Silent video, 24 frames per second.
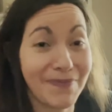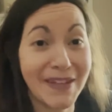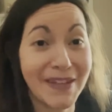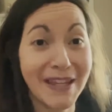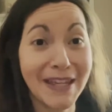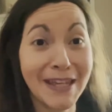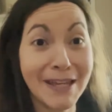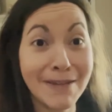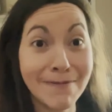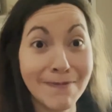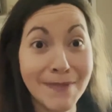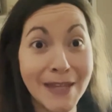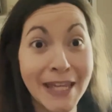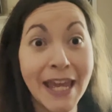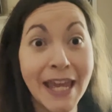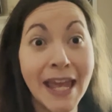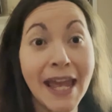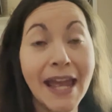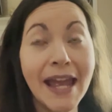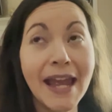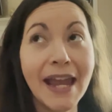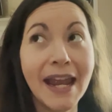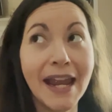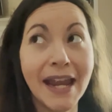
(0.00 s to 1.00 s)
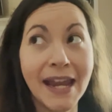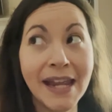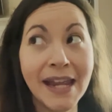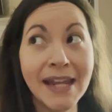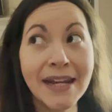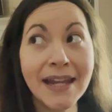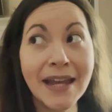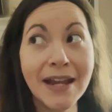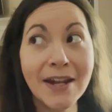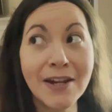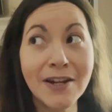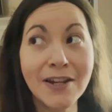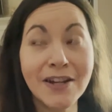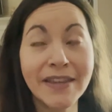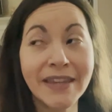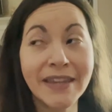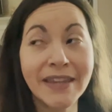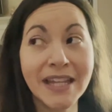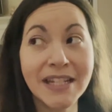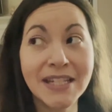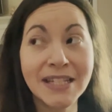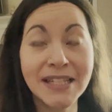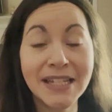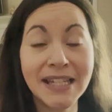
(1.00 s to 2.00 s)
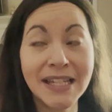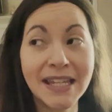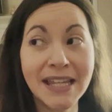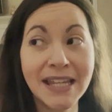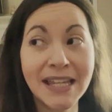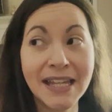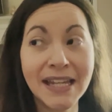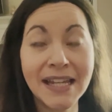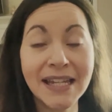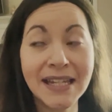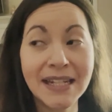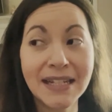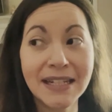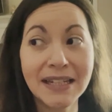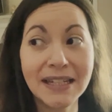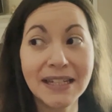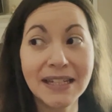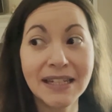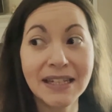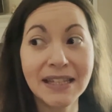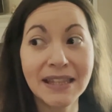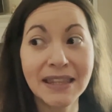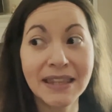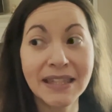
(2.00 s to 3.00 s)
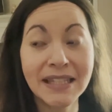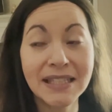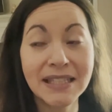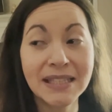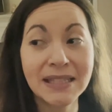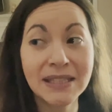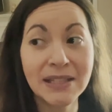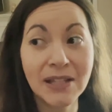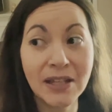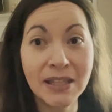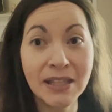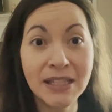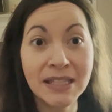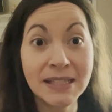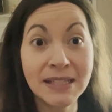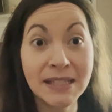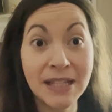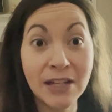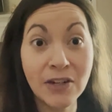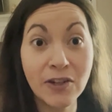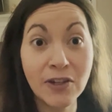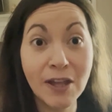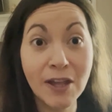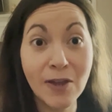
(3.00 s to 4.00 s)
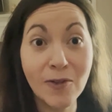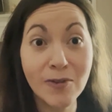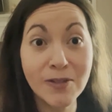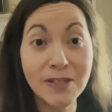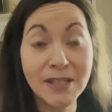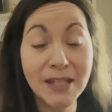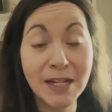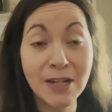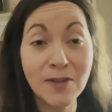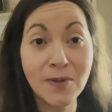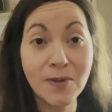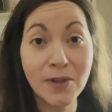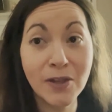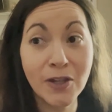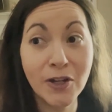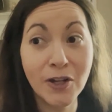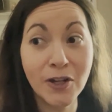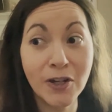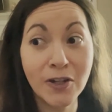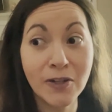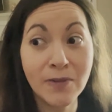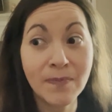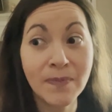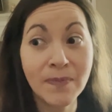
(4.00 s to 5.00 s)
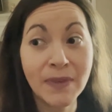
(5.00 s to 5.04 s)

hit me. And I heard that she hit the sitter that was sitting with her,